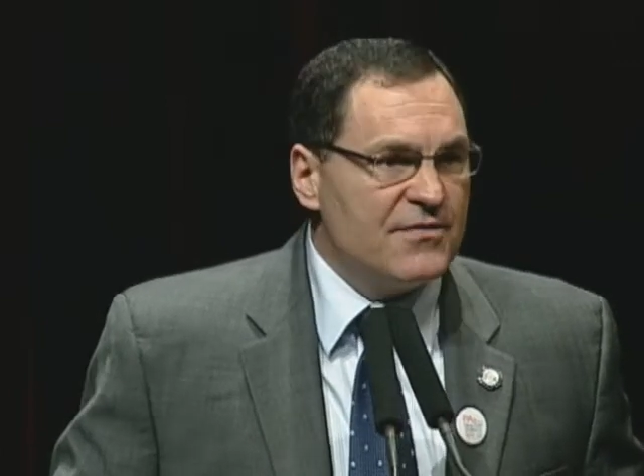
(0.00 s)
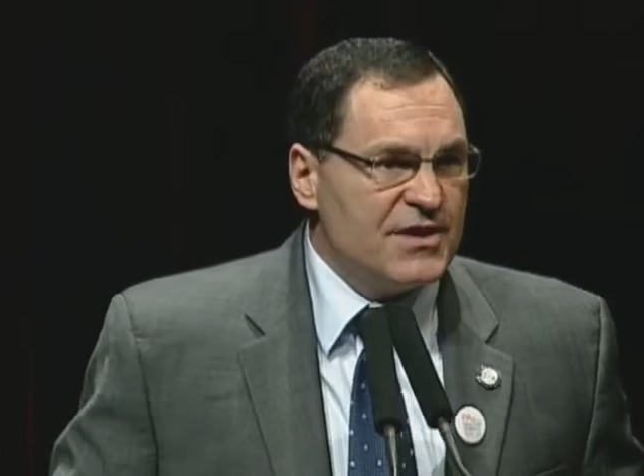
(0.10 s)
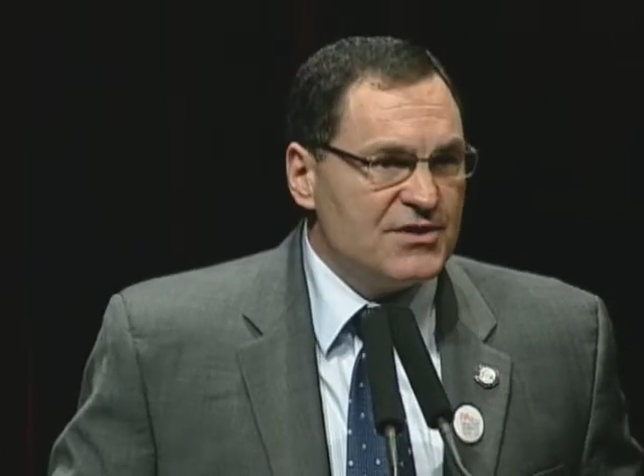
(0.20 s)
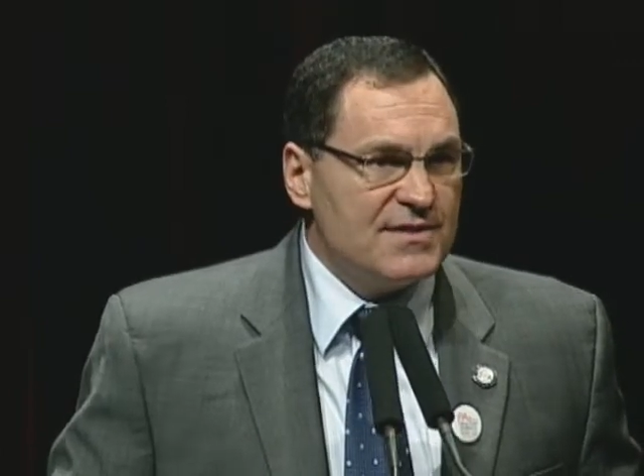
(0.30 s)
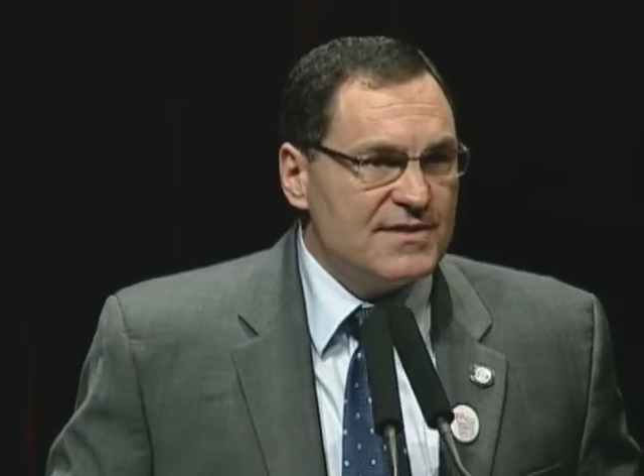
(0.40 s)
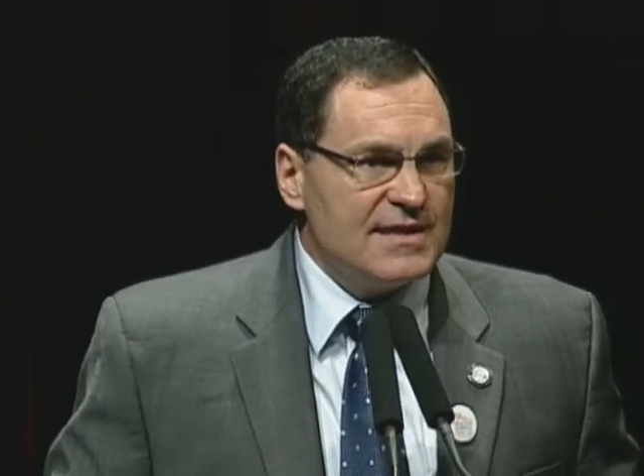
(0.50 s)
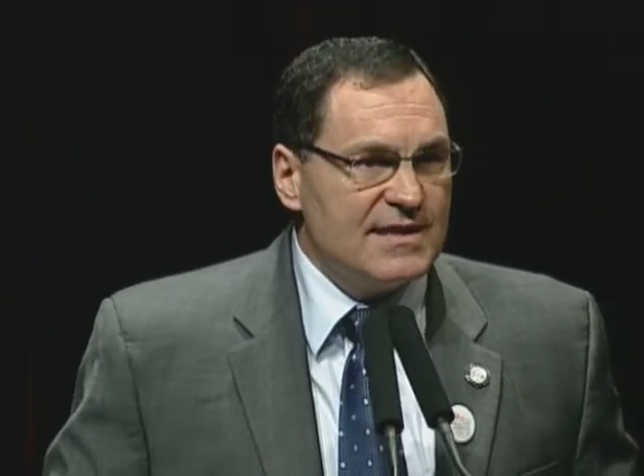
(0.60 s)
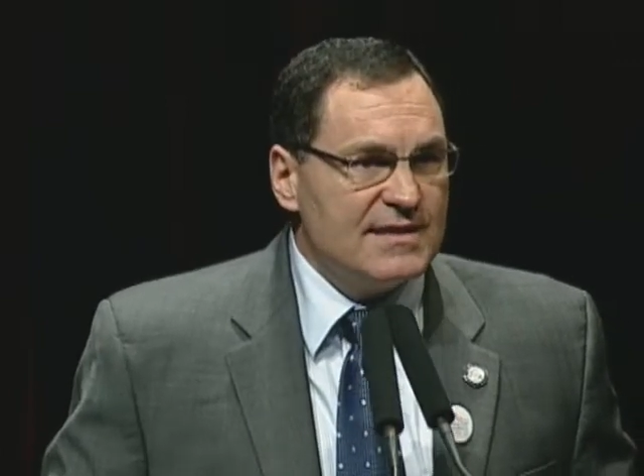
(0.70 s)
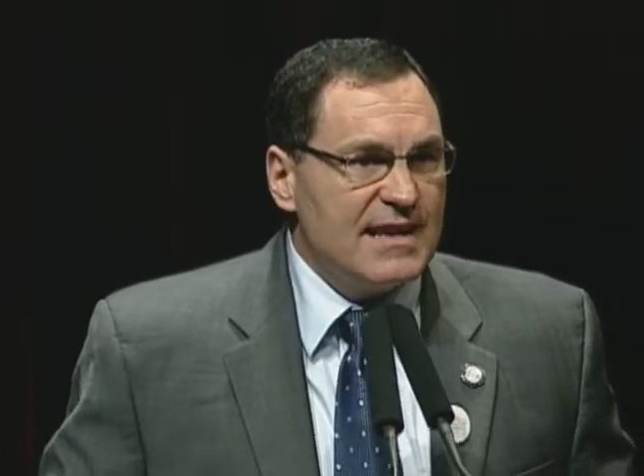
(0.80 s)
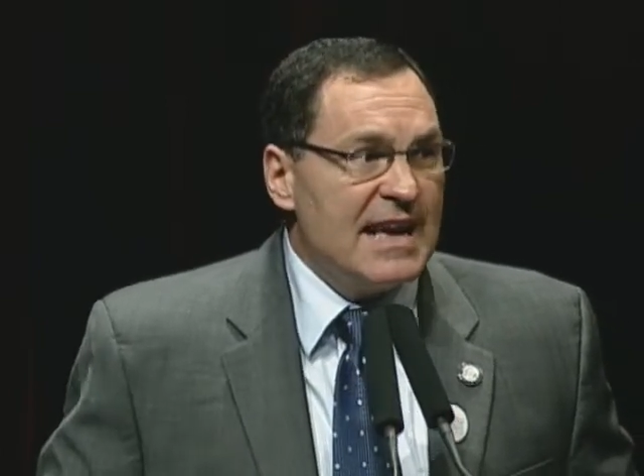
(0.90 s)

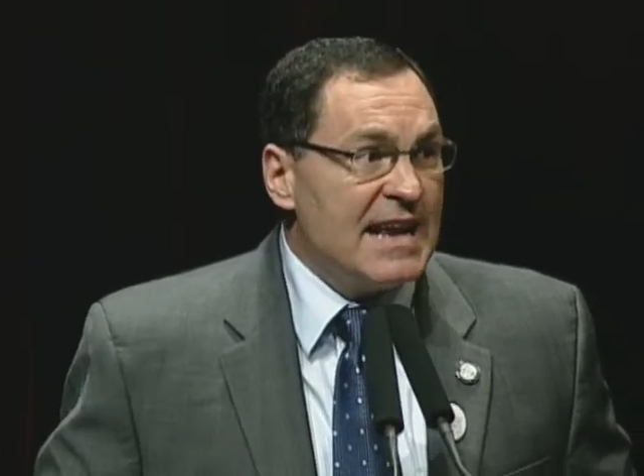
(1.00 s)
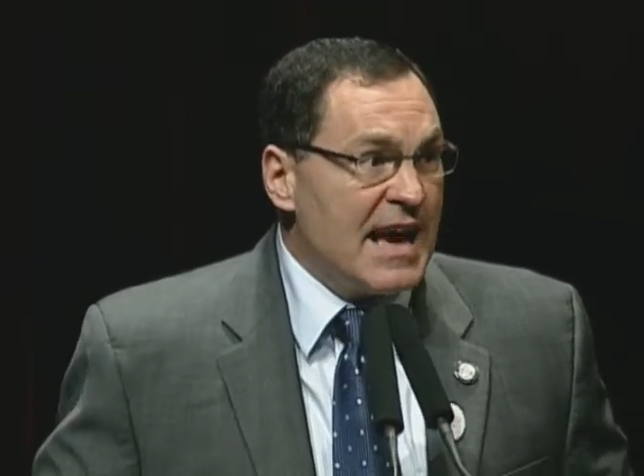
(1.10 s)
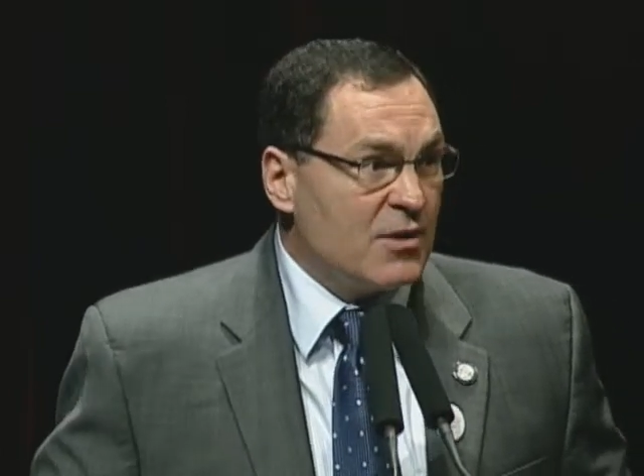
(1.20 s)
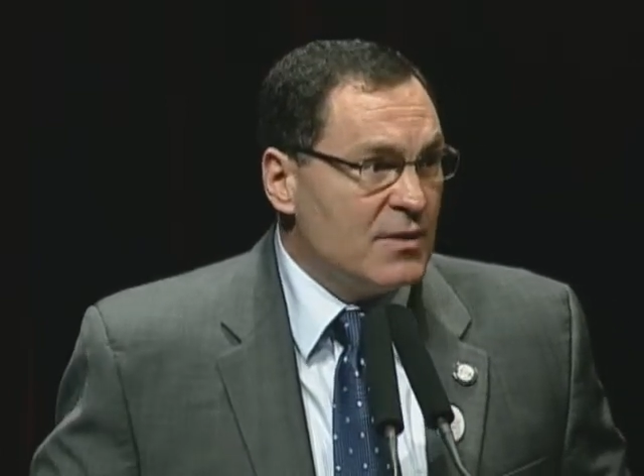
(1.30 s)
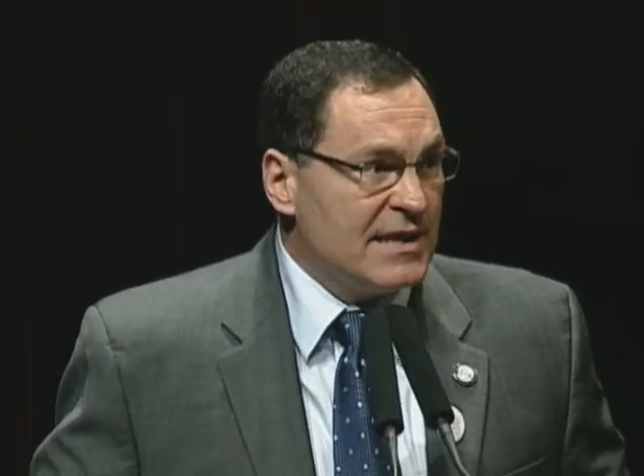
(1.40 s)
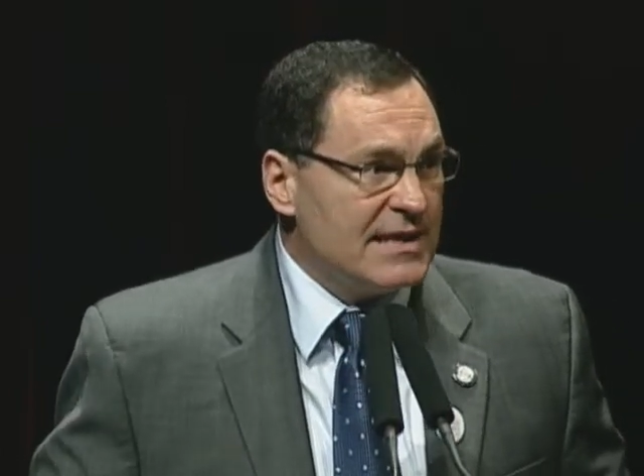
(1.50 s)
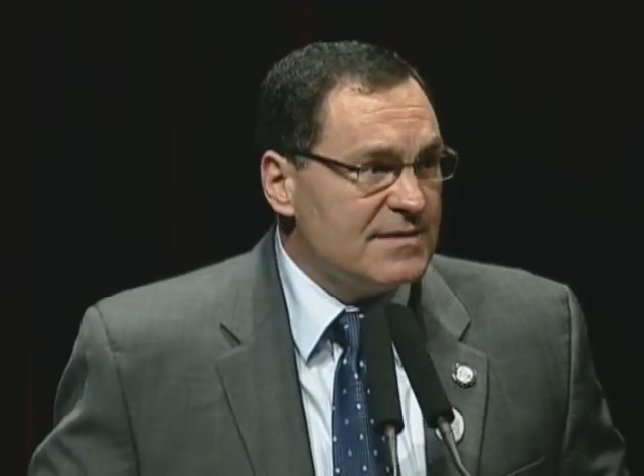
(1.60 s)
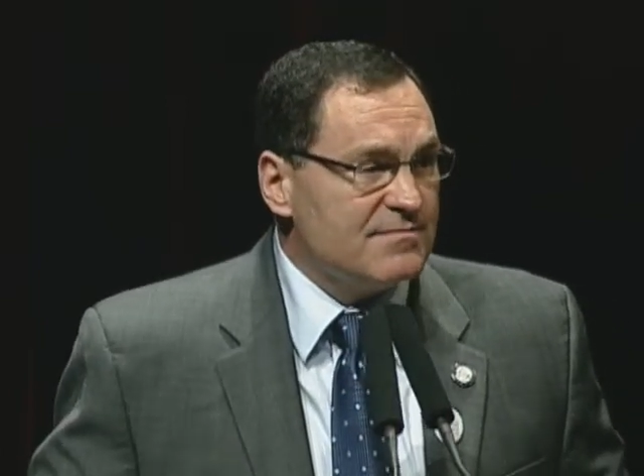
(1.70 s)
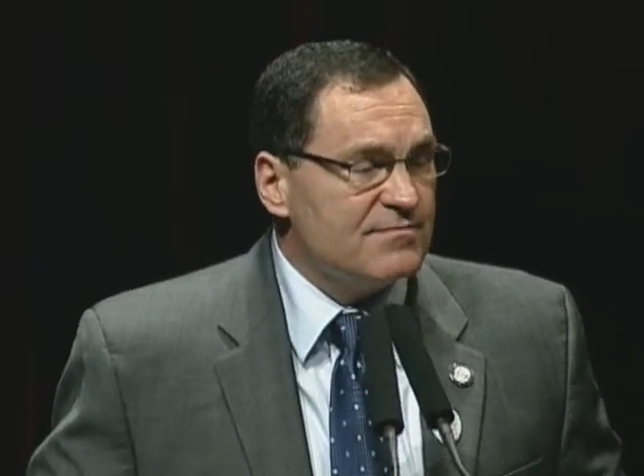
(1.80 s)
efficiency, and equity.